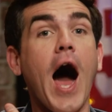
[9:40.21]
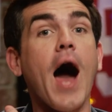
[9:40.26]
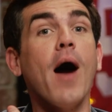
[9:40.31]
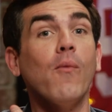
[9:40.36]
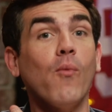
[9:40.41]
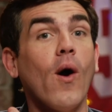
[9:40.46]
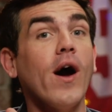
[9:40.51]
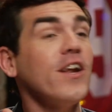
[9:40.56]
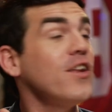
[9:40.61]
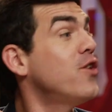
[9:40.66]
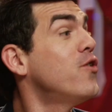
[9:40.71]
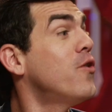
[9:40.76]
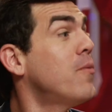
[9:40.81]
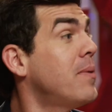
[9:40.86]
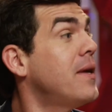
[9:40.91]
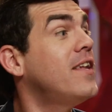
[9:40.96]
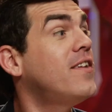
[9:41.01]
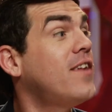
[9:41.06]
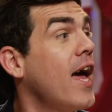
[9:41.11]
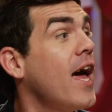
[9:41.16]
I want you to
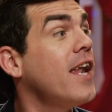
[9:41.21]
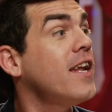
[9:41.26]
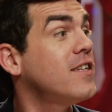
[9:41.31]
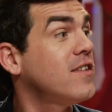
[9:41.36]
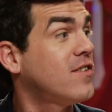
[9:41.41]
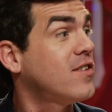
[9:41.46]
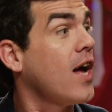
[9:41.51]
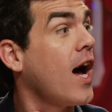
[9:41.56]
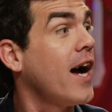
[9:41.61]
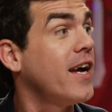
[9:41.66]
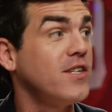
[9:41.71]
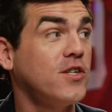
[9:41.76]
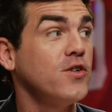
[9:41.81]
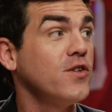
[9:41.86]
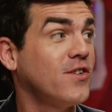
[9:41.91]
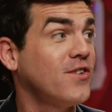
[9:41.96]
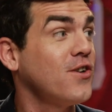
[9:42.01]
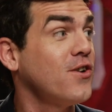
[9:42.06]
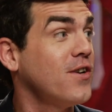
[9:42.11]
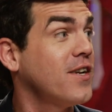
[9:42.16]
be dead inside to
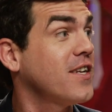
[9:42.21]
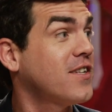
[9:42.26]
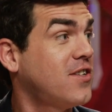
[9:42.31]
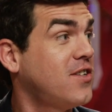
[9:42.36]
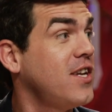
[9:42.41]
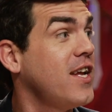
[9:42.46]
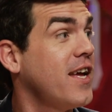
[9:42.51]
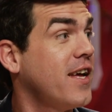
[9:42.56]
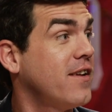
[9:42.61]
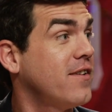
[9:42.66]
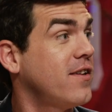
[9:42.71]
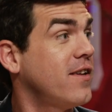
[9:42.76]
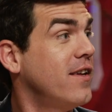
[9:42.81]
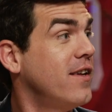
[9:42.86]
a certain extent.